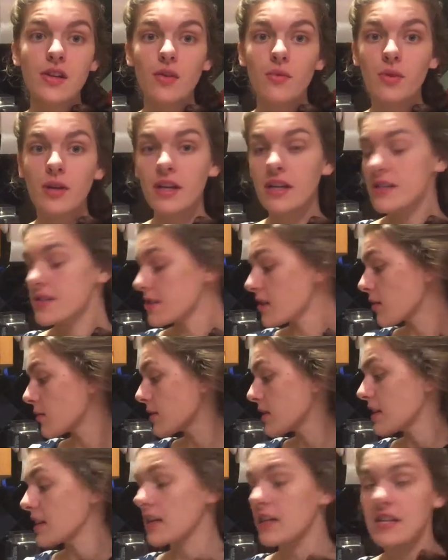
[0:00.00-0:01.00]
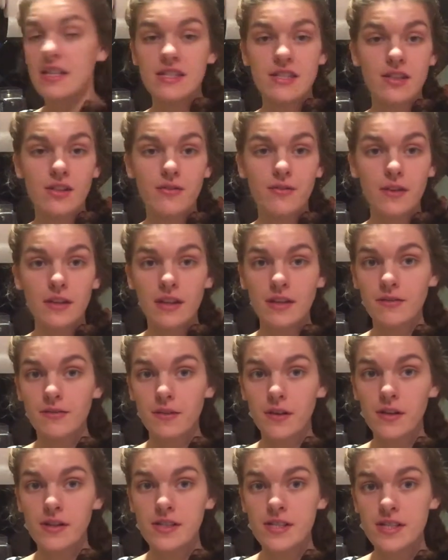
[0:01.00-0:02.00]
So we're going to start with the easier filling
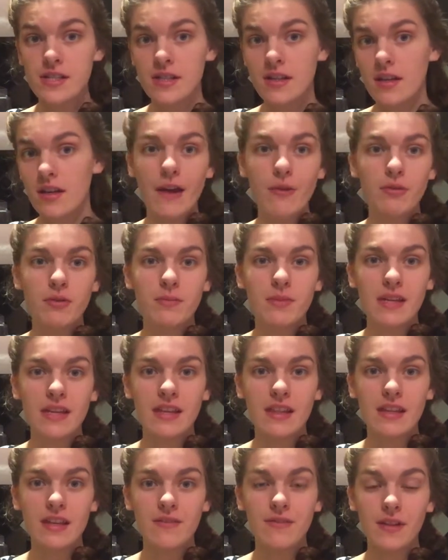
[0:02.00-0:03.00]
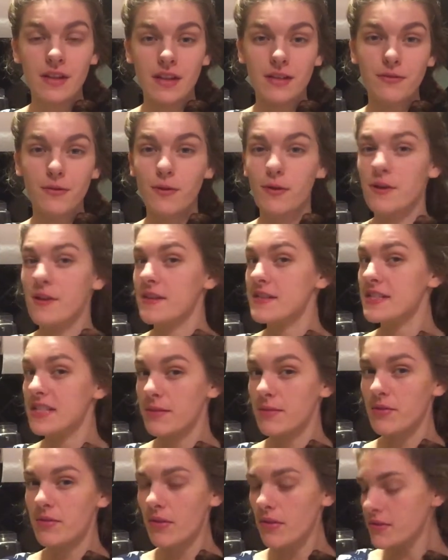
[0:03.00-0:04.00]
first, and that would be the filling for the
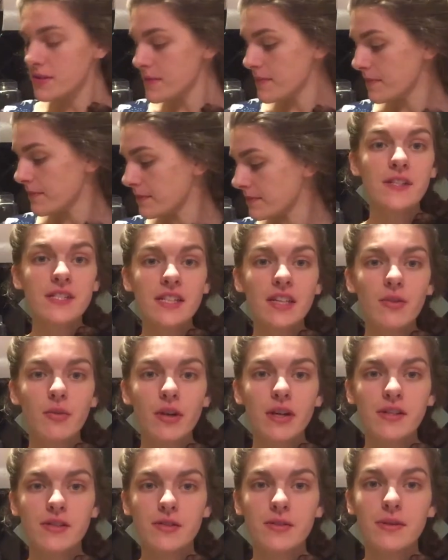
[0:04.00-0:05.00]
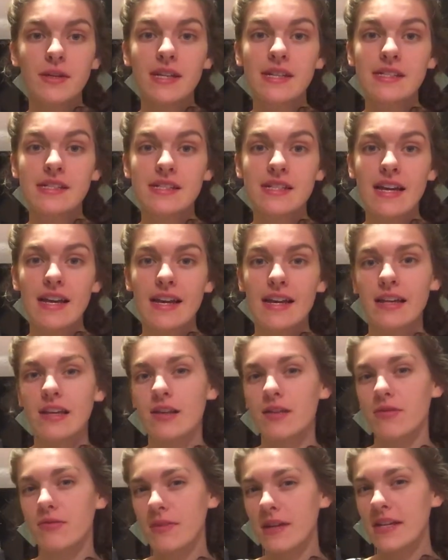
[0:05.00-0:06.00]
cinnamon rolls. The first thing you want to do is
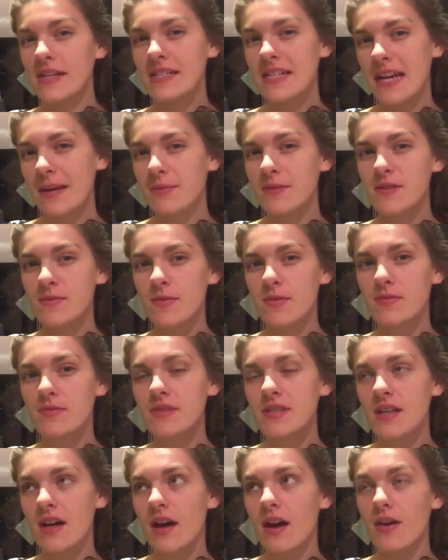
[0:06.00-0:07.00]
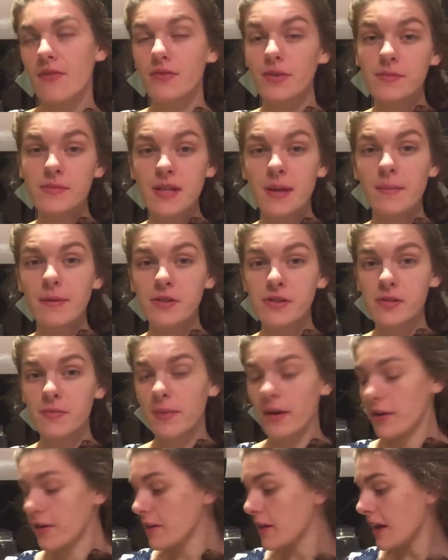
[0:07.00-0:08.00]
take three tablespoons of room
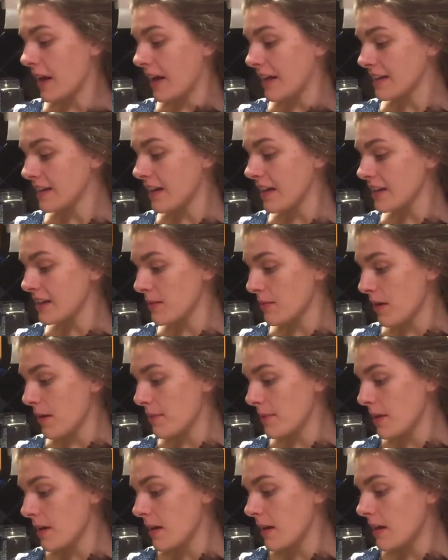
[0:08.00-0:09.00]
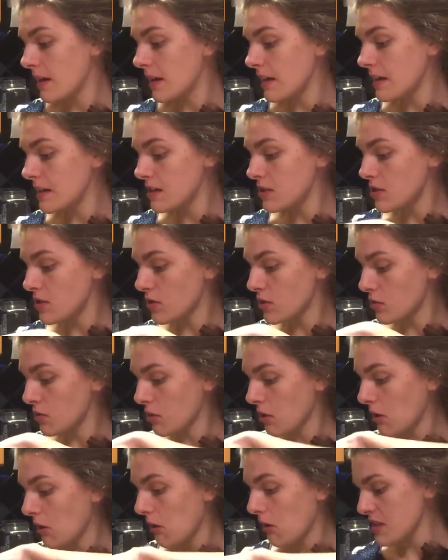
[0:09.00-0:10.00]
temperature butter and cut them up
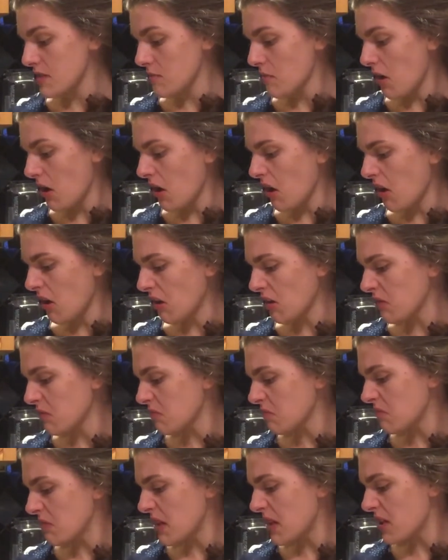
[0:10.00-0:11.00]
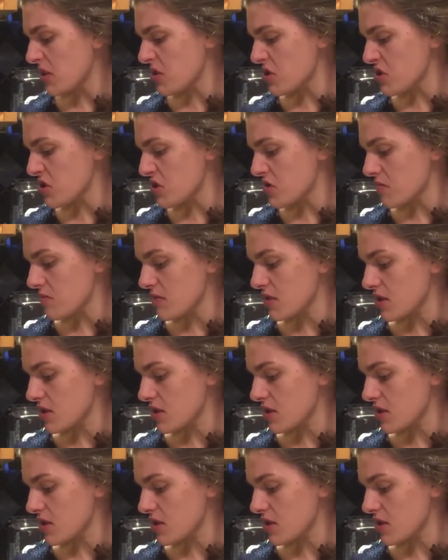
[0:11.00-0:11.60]
into small-ish